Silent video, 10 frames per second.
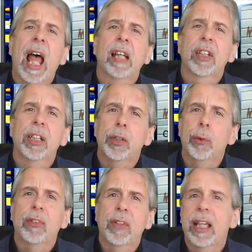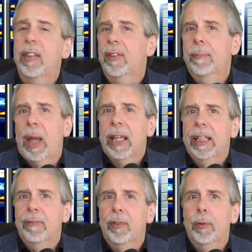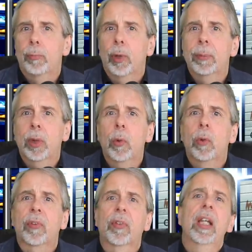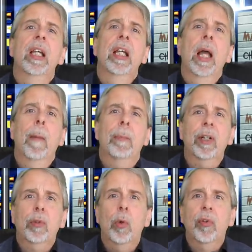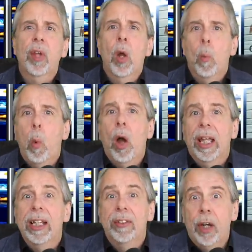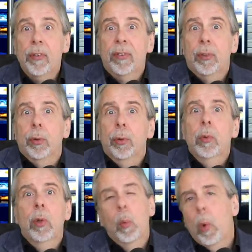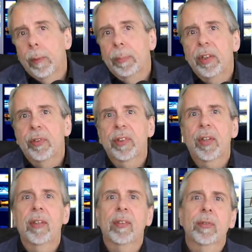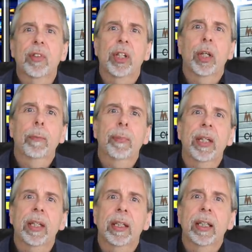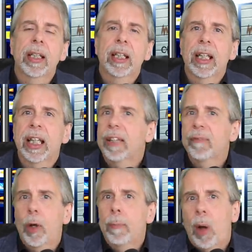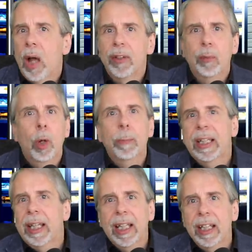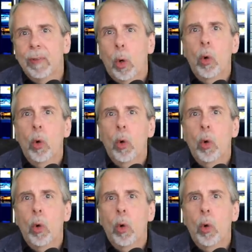adding new states, and packing the Supreme Court. But of course, what he does do won't be to the taste of the GOP. Even though Biden won't be kicking the